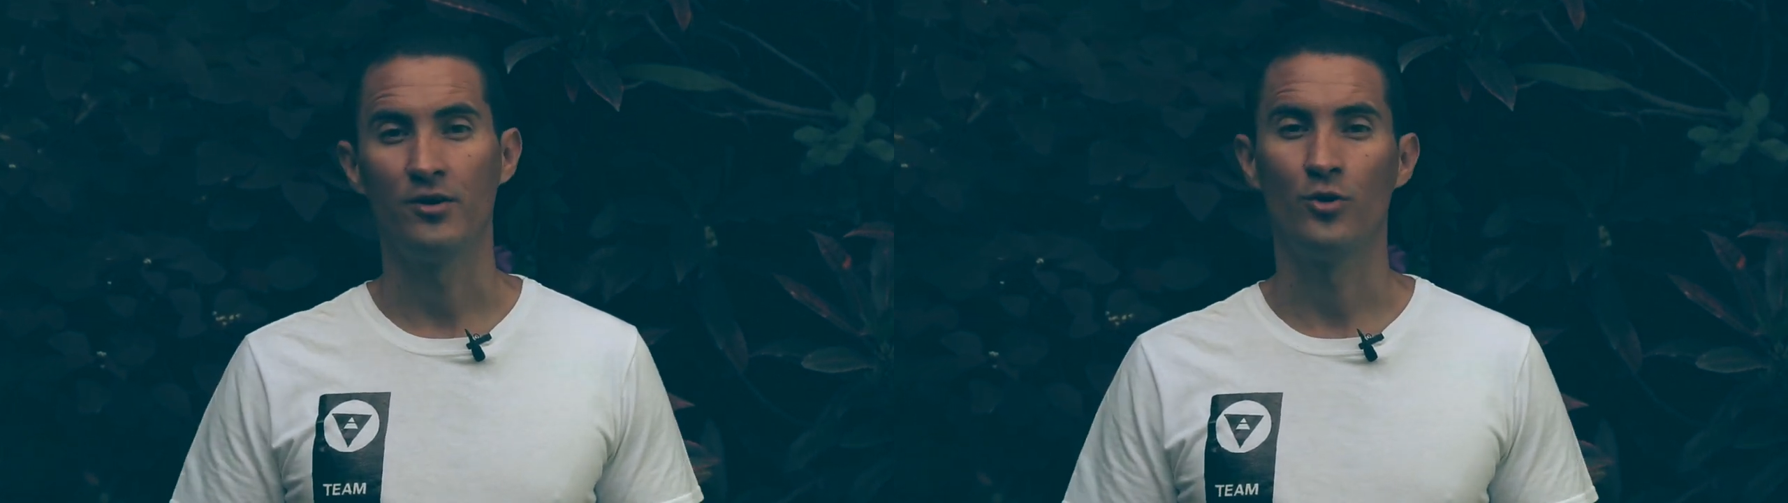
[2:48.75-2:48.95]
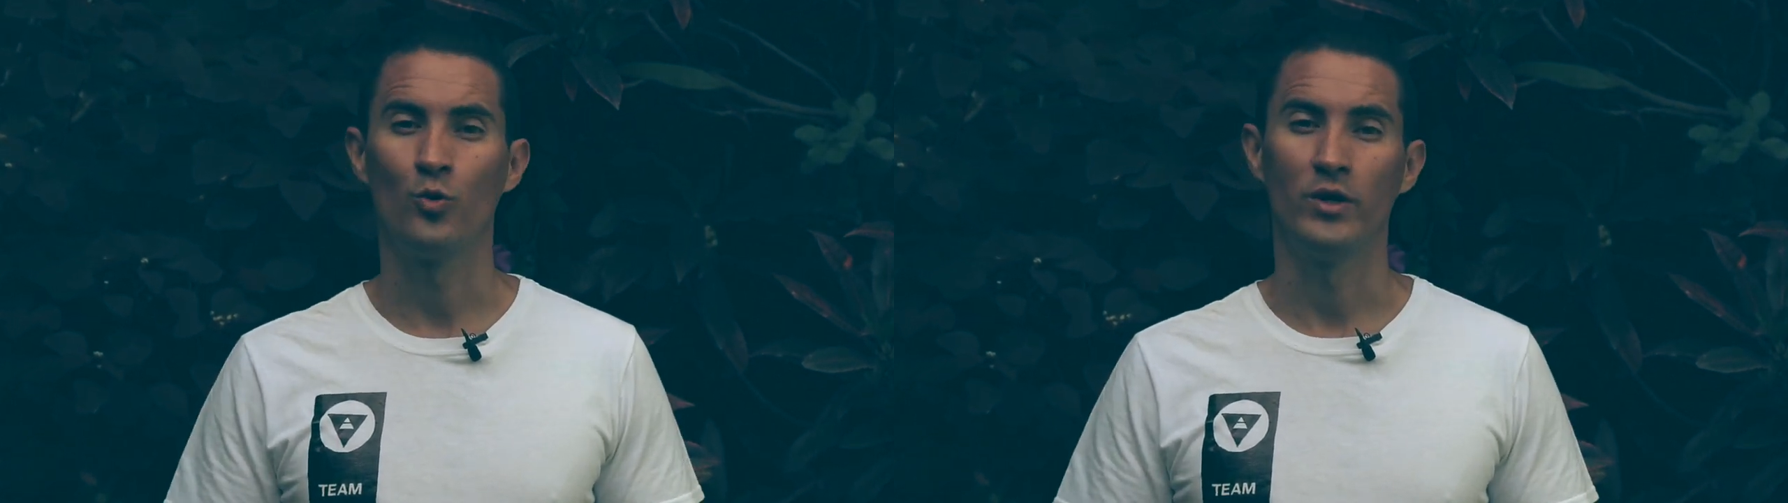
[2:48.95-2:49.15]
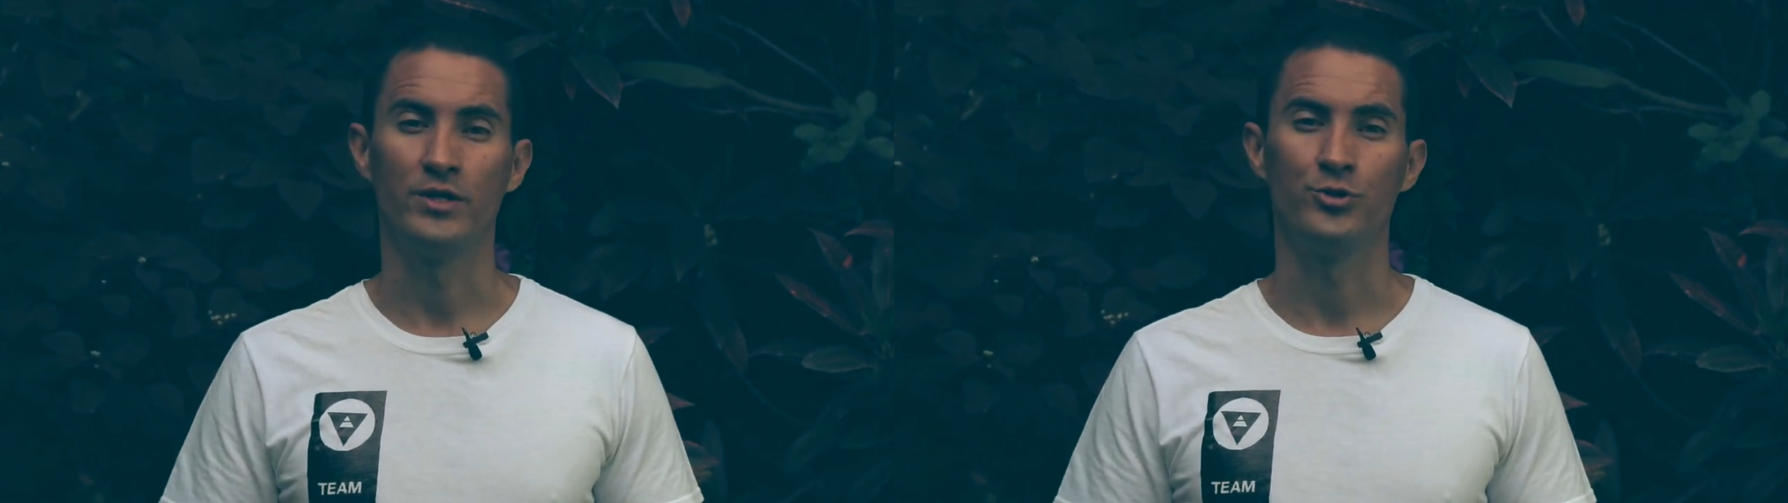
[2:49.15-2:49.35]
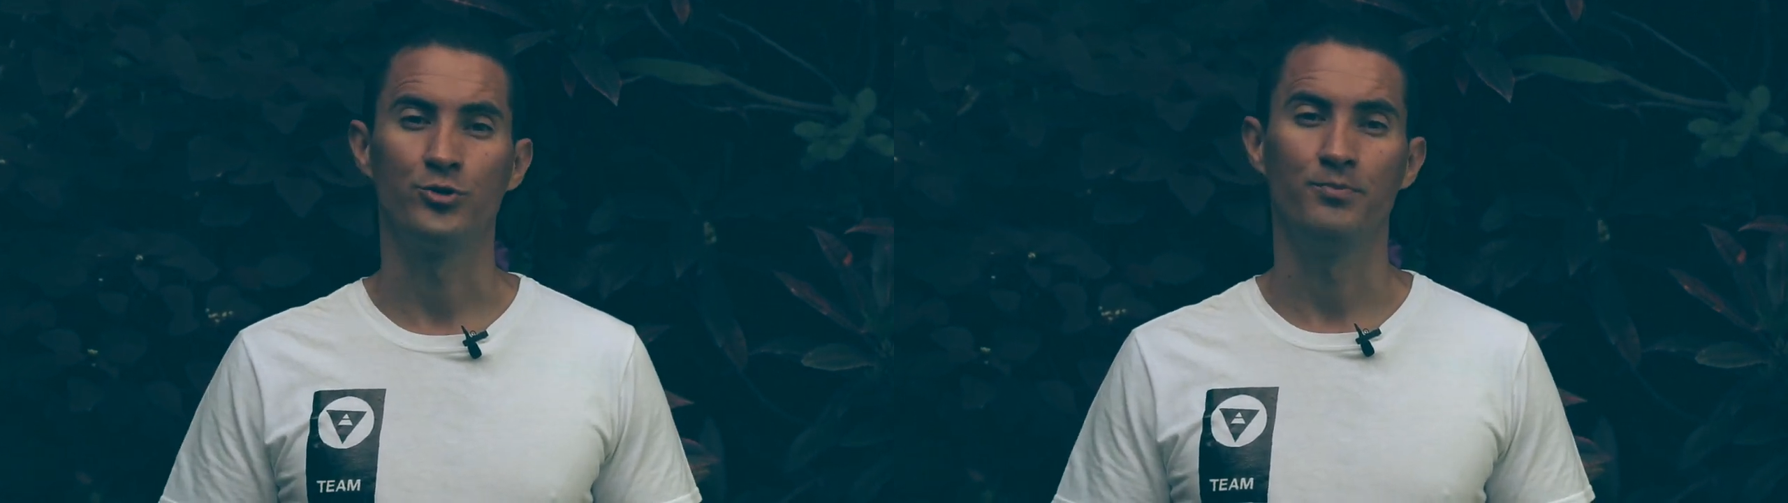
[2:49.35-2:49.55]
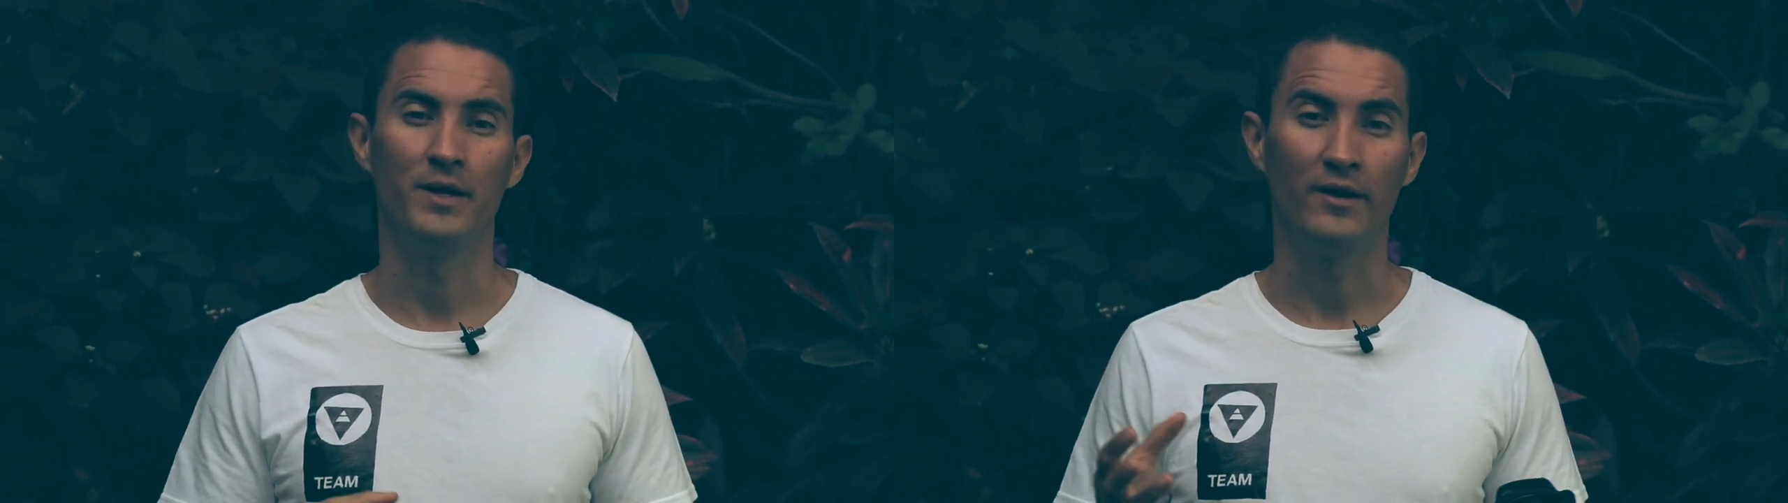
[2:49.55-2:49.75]
you wanna
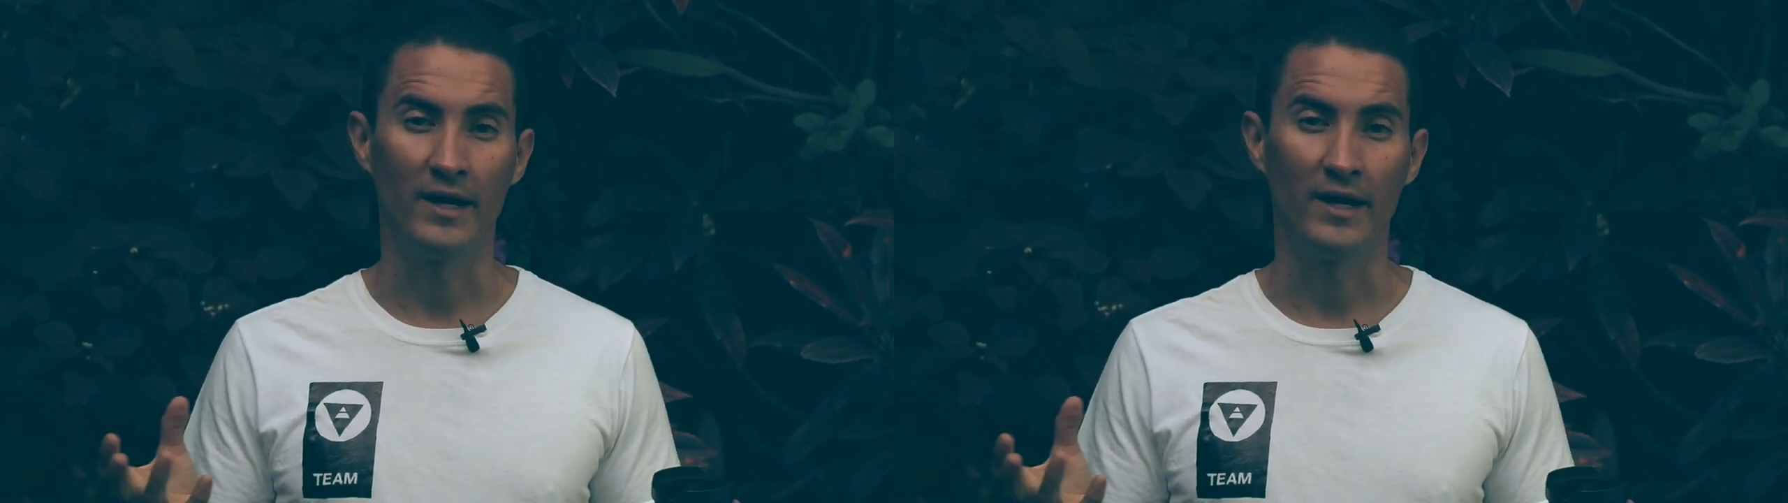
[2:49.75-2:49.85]
shoot bigger